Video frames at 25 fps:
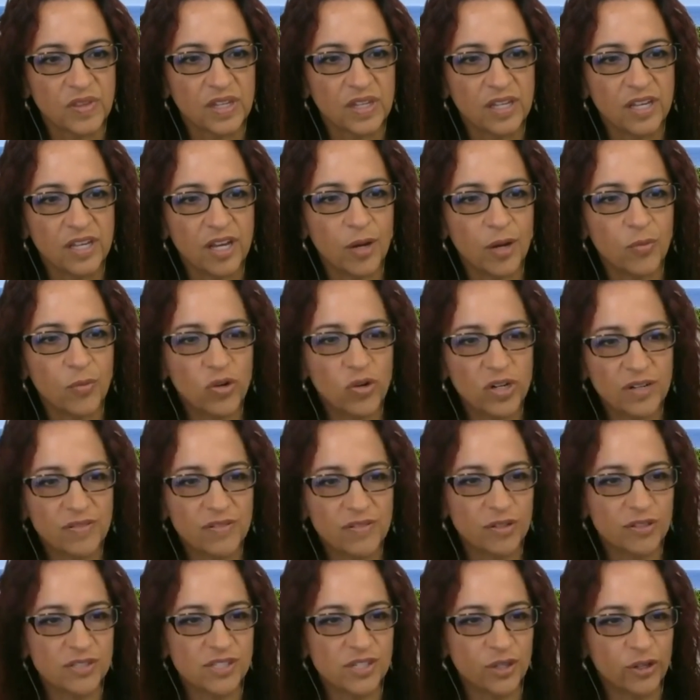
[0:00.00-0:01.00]
Yeah, I'm one of
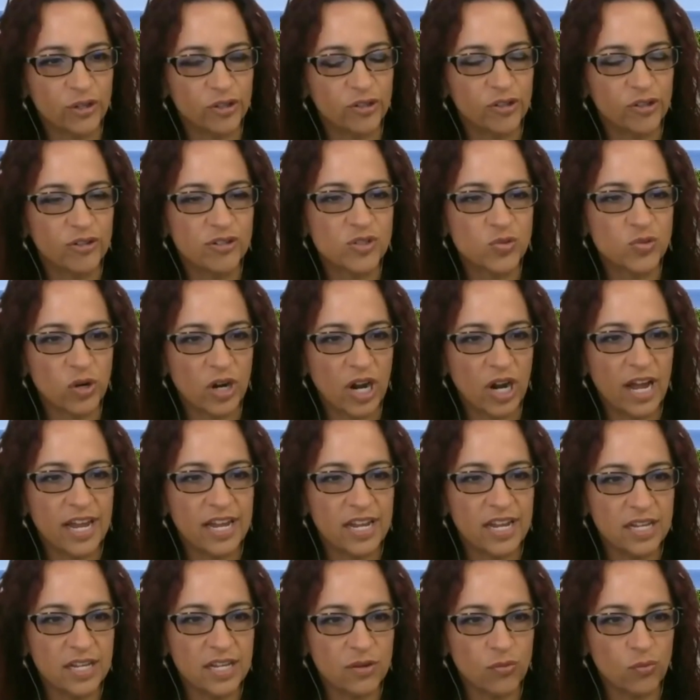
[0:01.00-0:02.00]
those learners where
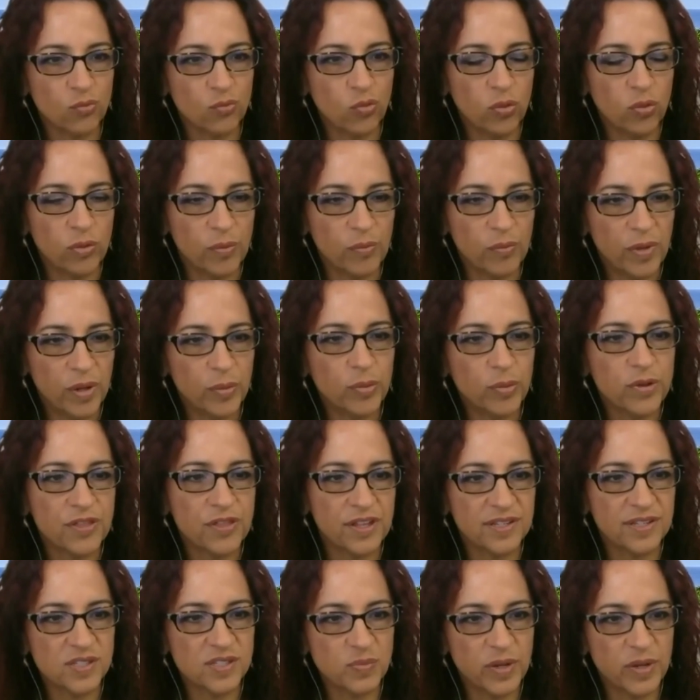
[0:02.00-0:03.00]
I will remember
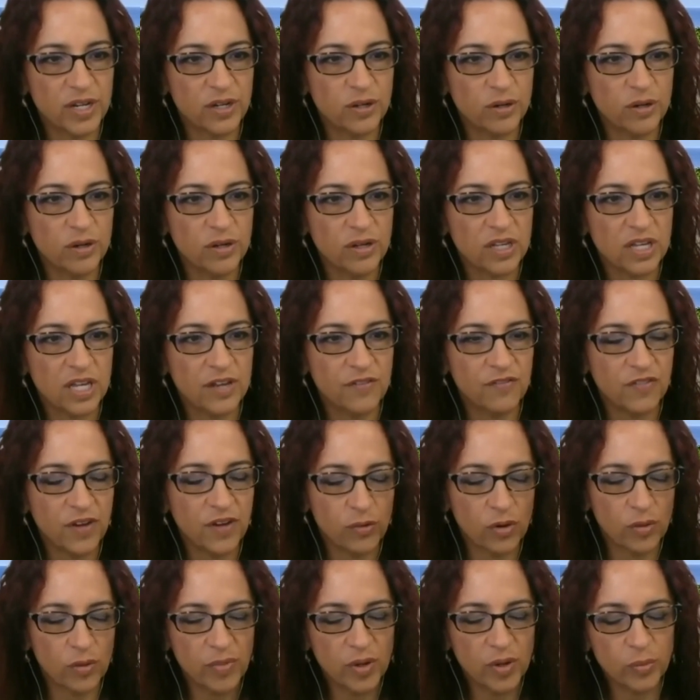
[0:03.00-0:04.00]
things better if I
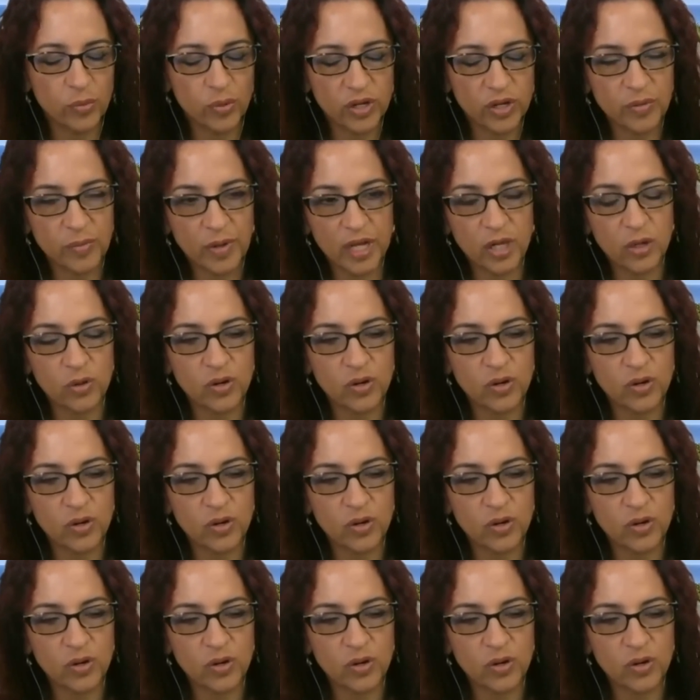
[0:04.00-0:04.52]
remember it in my own